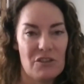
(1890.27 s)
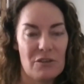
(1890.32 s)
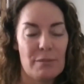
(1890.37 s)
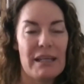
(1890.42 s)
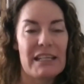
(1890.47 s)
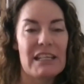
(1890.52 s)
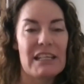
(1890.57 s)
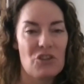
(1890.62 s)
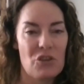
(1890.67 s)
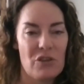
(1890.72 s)
just
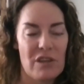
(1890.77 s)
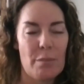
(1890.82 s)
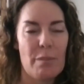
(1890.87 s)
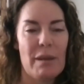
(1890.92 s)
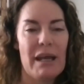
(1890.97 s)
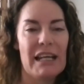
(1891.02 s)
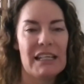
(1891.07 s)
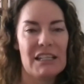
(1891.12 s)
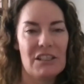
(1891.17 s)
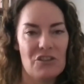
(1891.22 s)
making sure that
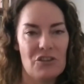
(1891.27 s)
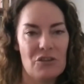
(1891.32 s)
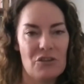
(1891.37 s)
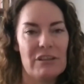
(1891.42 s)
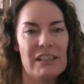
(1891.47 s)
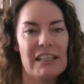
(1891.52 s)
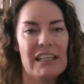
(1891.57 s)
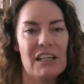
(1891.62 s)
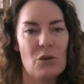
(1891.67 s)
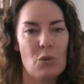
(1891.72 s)
package is
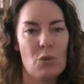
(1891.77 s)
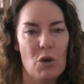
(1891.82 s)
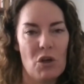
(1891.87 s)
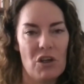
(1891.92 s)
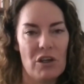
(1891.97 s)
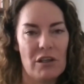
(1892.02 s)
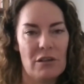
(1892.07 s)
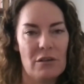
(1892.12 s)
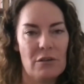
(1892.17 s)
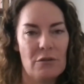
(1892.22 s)
really going to
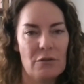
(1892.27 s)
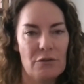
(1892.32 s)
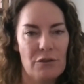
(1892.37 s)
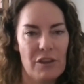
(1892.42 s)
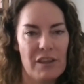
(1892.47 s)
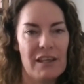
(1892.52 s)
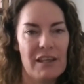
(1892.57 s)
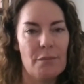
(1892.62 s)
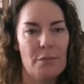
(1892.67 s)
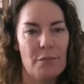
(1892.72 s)
work for
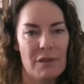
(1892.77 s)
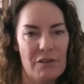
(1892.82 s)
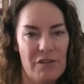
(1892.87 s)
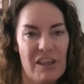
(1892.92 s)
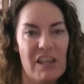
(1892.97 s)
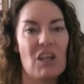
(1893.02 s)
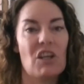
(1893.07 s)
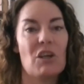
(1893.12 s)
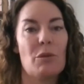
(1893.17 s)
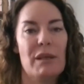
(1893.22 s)
them if
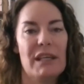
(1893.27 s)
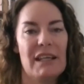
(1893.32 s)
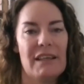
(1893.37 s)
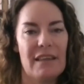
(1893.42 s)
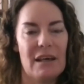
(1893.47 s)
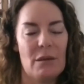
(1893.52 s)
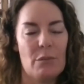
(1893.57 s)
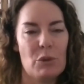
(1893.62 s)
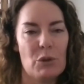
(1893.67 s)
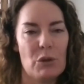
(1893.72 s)
they're going to pick
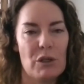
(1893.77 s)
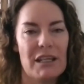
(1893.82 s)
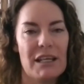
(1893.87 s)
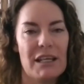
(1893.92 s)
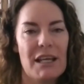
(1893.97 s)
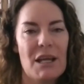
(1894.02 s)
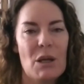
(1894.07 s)
that book.